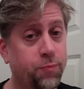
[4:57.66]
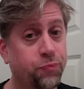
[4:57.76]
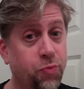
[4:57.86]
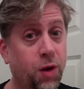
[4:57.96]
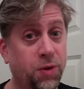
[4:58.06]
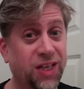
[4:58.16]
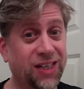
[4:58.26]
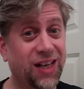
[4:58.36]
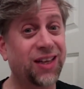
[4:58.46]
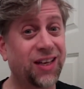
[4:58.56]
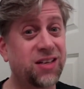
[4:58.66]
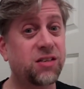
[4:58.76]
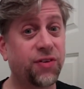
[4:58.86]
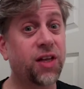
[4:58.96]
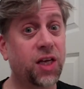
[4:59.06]
But the
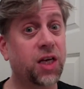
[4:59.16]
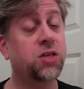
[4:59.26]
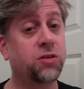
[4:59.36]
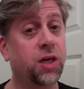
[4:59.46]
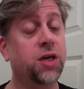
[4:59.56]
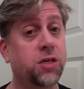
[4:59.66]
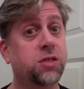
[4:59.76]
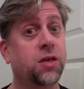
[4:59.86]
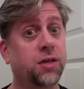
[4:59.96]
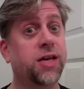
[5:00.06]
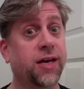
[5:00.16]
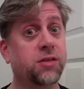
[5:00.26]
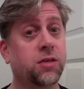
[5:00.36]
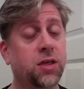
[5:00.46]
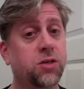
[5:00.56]
cleanliness feeling is
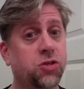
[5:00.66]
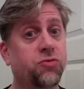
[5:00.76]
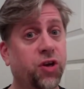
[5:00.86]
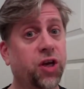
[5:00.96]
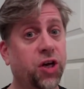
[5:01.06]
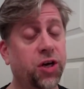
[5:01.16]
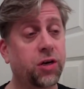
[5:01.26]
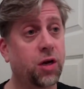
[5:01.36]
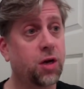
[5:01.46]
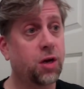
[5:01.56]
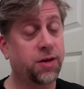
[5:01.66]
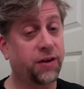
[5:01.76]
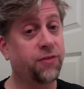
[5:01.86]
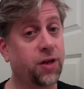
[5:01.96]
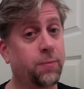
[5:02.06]
excellent. It's really good.
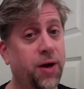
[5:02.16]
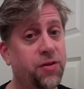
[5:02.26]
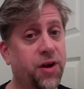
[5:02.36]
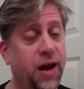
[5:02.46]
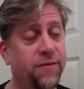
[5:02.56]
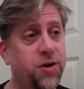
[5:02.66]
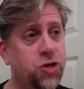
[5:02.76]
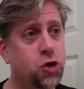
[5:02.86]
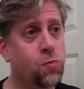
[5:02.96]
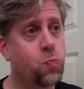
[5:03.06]
Definitely better than average.